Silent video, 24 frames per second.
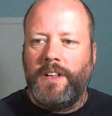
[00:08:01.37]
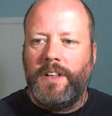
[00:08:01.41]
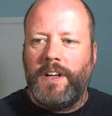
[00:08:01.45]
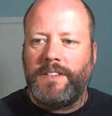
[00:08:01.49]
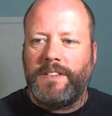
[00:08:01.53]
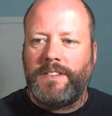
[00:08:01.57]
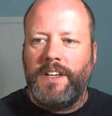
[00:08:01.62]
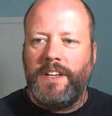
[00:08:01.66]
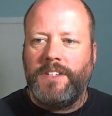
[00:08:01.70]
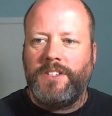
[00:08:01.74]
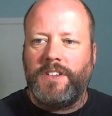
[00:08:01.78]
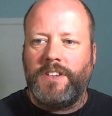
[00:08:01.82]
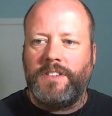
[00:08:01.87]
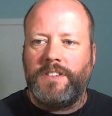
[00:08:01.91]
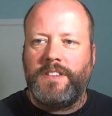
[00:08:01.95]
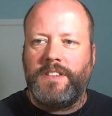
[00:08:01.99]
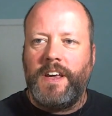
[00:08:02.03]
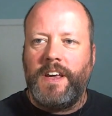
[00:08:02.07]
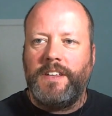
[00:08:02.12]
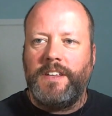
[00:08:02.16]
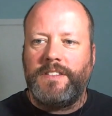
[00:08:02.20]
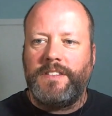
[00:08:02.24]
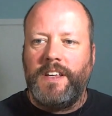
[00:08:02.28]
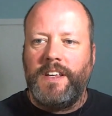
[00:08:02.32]
uh, Sanchez
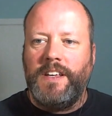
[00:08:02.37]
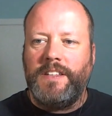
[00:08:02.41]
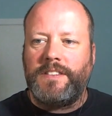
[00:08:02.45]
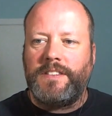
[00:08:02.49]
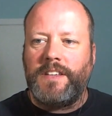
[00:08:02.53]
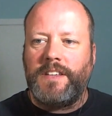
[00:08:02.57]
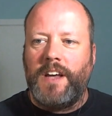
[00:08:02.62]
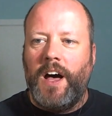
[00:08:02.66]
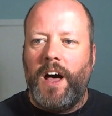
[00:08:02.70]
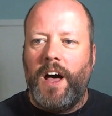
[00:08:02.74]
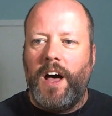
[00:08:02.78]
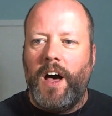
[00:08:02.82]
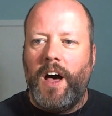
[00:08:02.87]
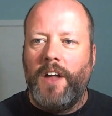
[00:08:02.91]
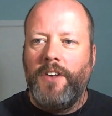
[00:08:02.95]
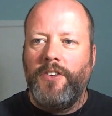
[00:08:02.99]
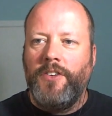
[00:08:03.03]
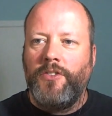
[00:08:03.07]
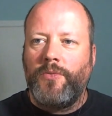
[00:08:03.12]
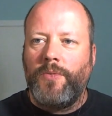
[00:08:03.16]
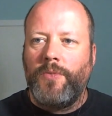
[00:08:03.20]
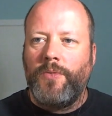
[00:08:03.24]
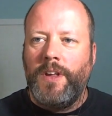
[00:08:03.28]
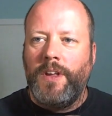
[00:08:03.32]
says it's a
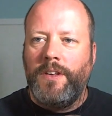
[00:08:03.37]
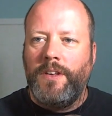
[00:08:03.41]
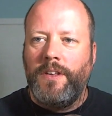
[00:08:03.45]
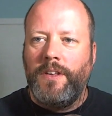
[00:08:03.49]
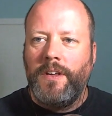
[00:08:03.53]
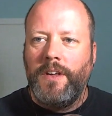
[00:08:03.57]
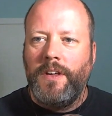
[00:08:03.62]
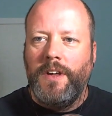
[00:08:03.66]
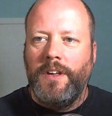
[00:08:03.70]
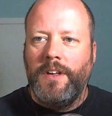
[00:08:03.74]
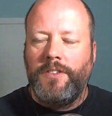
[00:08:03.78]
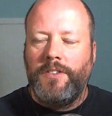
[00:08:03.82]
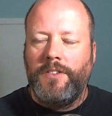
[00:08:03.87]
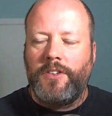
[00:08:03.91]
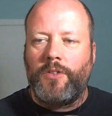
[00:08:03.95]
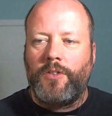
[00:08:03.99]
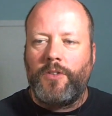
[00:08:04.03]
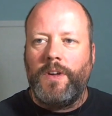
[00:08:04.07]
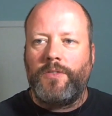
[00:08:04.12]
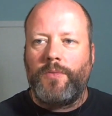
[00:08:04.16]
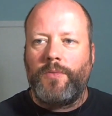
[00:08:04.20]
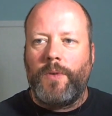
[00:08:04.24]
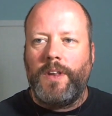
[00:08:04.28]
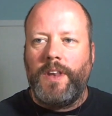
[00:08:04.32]
hundred
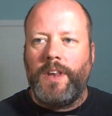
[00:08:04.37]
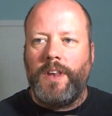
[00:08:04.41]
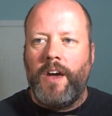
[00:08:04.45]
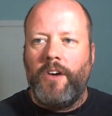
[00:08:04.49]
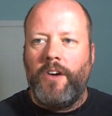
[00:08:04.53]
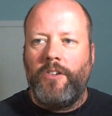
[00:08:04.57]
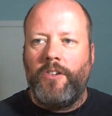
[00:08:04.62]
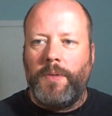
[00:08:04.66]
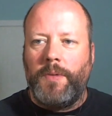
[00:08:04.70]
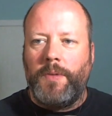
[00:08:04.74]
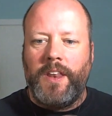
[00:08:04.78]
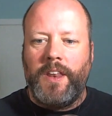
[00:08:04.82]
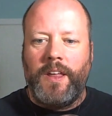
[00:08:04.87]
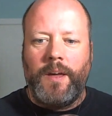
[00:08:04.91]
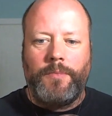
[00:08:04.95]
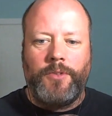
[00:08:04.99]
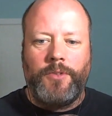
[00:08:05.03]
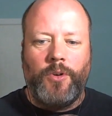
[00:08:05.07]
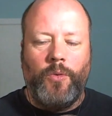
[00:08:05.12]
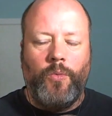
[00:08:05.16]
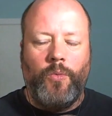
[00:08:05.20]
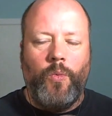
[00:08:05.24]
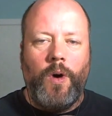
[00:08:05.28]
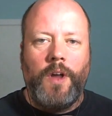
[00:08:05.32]
degrees right now and beginning up
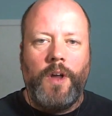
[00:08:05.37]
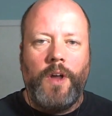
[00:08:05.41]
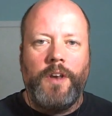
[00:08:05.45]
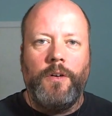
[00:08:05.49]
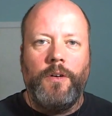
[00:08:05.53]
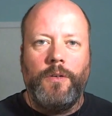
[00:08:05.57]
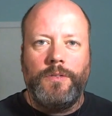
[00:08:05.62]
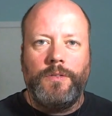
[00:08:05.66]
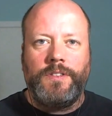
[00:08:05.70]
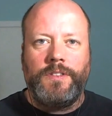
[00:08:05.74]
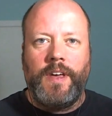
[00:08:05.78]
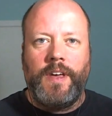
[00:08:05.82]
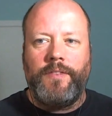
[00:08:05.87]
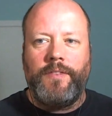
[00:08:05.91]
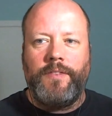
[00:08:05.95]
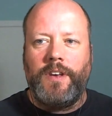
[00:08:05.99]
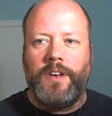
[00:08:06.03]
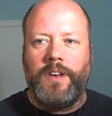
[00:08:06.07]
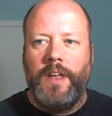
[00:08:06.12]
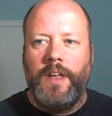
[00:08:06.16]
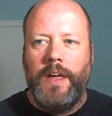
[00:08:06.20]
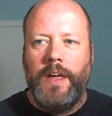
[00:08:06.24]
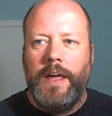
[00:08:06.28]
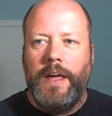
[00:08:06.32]
to
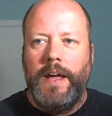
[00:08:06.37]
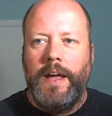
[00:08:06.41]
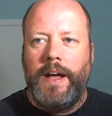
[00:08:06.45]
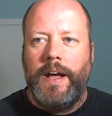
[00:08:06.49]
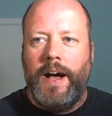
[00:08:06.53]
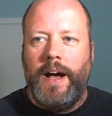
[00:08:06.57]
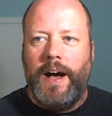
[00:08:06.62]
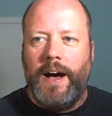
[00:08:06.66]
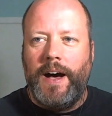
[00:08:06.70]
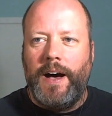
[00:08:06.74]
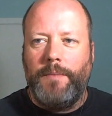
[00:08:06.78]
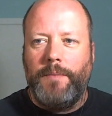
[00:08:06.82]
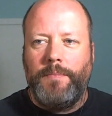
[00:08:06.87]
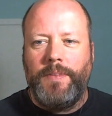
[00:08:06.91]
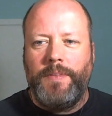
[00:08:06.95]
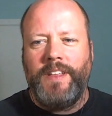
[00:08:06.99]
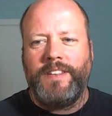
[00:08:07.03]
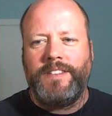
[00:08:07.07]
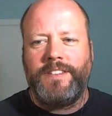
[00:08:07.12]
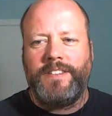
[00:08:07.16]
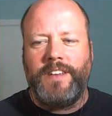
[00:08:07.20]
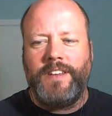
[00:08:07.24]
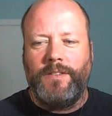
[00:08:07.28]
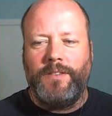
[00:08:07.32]
107. Uh, but
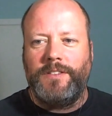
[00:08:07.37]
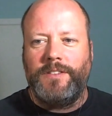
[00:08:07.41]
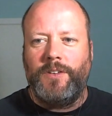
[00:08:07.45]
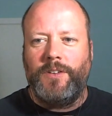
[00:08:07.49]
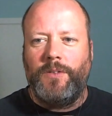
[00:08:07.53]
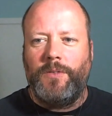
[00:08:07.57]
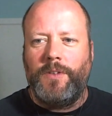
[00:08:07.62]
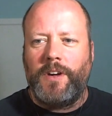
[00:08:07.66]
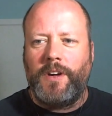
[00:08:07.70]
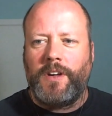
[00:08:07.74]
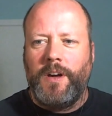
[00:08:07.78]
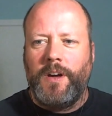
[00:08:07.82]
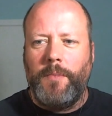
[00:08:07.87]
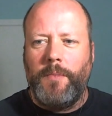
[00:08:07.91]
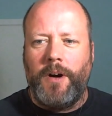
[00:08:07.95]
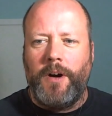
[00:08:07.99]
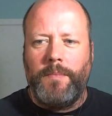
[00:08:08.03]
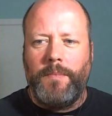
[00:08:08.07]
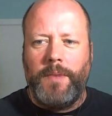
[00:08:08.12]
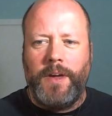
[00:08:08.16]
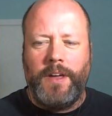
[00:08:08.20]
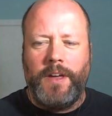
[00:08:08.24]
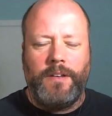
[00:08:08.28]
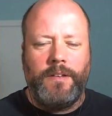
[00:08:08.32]
that's Arizona. Come
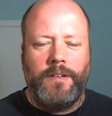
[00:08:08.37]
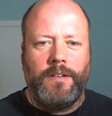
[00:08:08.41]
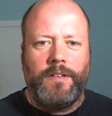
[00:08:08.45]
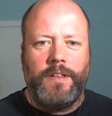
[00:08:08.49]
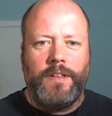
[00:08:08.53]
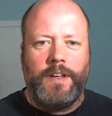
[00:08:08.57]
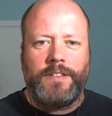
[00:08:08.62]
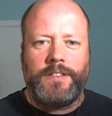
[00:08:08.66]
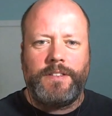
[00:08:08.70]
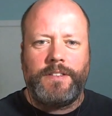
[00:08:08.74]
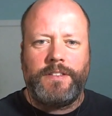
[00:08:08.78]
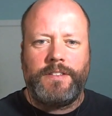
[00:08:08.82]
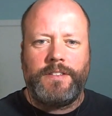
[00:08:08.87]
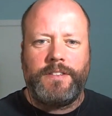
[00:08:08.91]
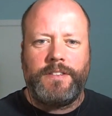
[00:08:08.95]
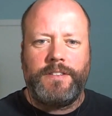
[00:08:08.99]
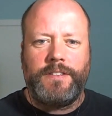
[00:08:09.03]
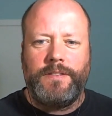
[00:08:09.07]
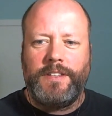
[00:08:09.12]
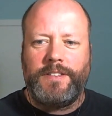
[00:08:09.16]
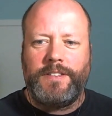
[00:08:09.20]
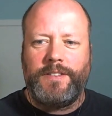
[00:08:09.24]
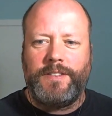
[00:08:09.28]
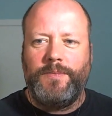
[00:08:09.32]
on, man.
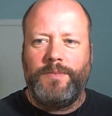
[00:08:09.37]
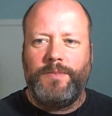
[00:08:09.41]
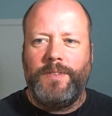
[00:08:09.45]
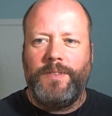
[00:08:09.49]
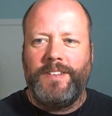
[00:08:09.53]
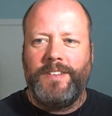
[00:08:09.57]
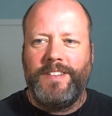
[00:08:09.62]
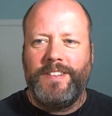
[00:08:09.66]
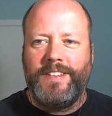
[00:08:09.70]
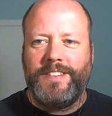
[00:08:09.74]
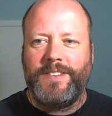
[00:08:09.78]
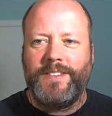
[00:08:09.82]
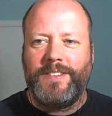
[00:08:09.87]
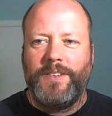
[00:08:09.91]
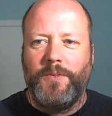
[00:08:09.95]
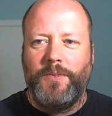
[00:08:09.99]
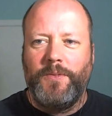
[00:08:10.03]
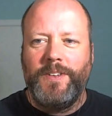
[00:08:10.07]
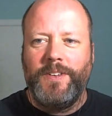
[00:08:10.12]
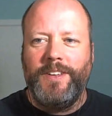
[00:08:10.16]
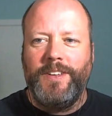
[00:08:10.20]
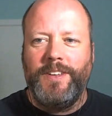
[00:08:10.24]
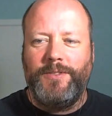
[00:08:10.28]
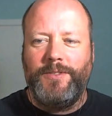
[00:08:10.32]
That's that's
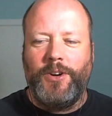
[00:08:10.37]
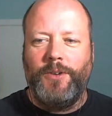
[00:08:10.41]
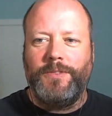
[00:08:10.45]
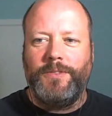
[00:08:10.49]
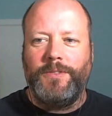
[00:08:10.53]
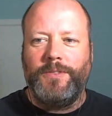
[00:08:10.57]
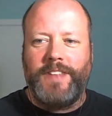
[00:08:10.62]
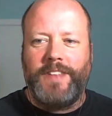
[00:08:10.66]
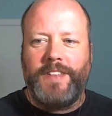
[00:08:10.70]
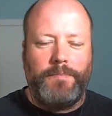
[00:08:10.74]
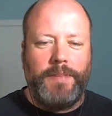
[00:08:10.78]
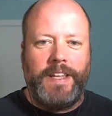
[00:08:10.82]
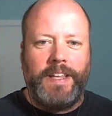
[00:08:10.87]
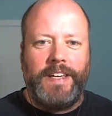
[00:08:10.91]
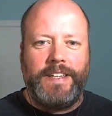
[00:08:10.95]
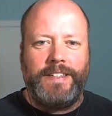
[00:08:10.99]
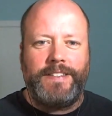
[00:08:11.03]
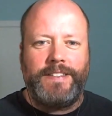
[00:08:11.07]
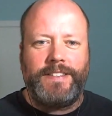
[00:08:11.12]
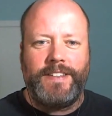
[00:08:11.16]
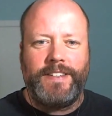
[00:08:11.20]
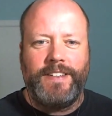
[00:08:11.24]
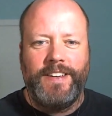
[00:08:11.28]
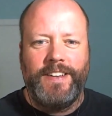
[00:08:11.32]
you chose that
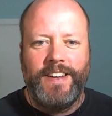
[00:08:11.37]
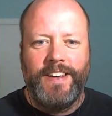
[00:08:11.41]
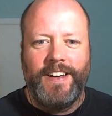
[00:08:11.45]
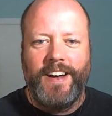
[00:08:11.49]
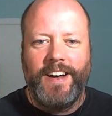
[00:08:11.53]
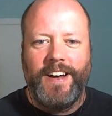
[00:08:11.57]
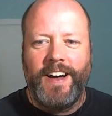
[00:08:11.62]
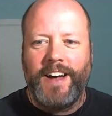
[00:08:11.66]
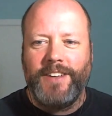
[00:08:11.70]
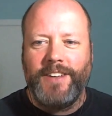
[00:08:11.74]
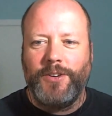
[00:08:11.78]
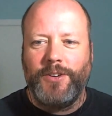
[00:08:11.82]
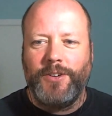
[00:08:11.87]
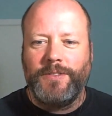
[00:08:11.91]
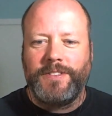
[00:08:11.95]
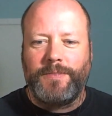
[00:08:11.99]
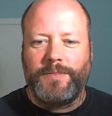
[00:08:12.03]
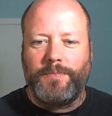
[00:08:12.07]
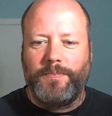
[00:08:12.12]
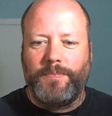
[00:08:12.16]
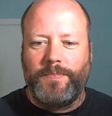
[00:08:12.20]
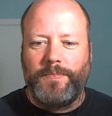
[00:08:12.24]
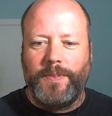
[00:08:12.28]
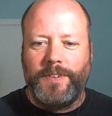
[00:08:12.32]
place. I chose
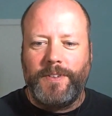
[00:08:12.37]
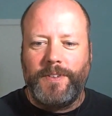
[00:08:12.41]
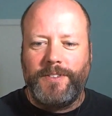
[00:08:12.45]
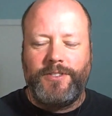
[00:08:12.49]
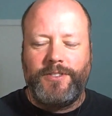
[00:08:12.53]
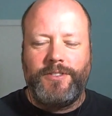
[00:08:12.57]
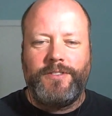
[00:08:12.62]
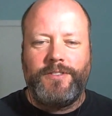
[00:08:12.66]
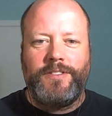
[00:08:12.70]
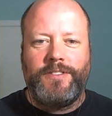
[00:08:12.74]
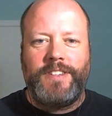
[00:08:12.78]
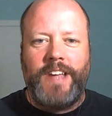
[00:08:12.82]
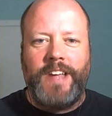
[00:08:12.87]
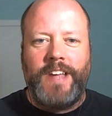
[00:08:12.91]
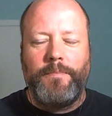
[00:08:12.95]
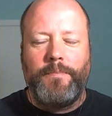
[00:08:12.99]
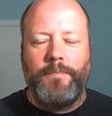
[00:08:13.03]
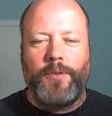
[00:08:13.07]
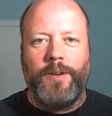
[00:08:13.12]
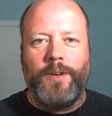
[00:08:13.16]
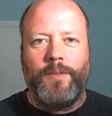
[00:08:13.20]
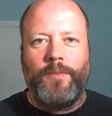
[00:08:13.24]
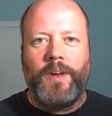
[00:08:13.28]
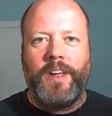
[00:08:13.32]
a, a
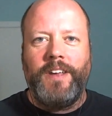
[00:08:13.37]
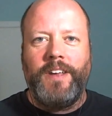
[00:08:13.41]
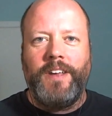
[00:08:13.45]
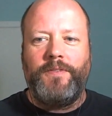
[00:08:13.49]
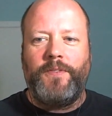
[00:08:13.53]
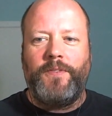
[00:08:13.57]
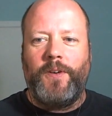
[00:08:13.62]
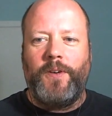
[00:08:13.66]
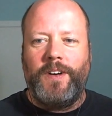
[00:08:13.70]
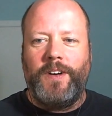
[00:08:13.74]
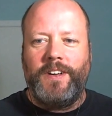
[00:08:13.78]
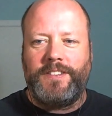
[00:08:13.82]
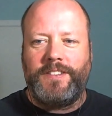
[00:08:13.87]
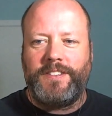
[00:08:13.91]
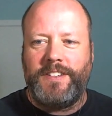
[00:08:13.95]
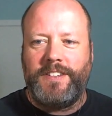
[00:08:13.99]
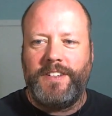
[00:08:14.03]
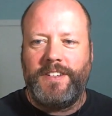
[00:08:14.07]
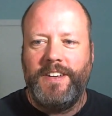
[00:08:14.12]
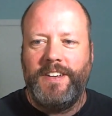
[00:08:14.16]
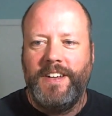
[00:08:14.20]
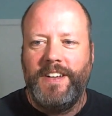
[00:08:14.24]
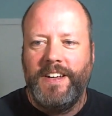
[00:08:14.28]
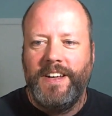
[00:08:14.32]
temperate rainforest.
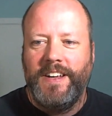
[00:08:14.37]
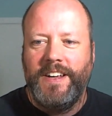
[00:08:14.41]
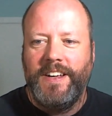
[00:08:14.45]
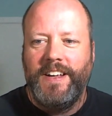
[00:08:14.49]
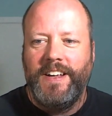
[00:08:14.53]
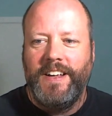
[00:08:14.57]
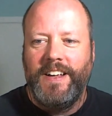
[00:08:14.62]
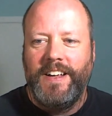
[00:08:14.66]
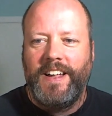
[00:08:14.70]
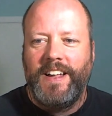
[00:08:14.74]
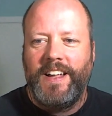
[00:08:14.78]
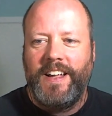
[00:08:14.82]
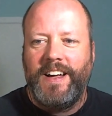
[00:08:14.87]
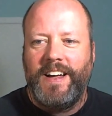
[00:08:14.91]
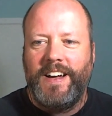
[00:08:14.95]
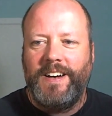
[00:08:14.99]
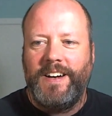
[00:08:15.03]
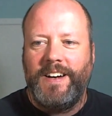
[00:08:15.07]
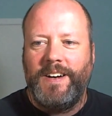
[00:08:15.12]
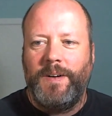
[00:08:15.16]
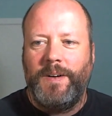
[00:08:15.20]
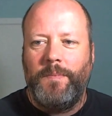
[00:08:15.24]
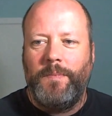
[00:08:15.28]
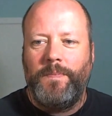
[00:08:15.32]

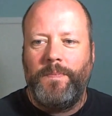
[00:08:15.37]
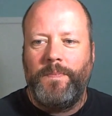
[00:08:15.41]
Um, Your